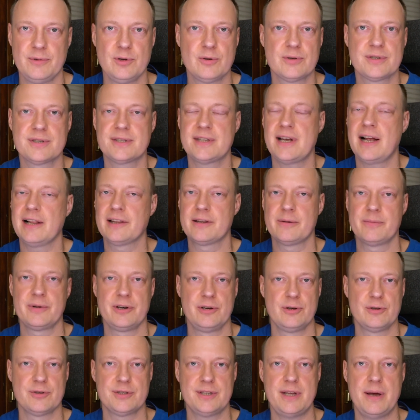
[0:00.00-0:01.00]
You seldom
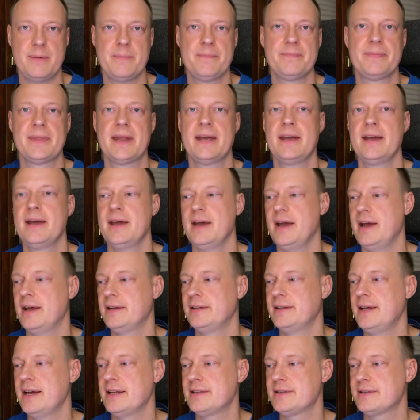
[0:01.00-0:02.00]
reuse them,
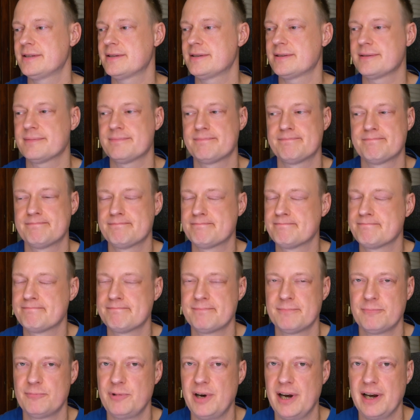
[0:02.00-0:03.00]
and that's
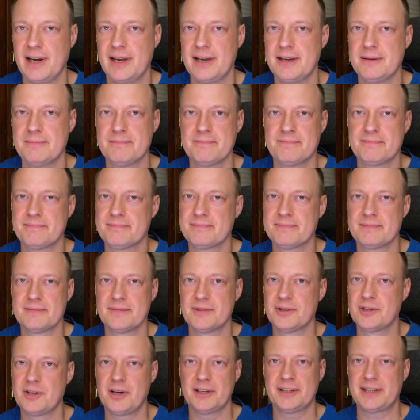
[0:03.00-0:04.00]
really
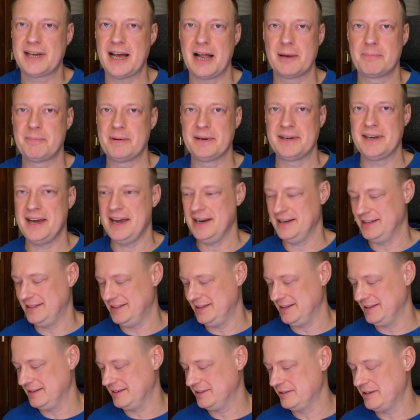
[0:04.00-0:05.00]
not helping
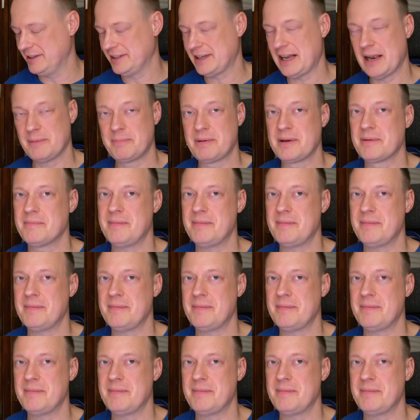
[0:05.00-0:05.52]
anything, not helping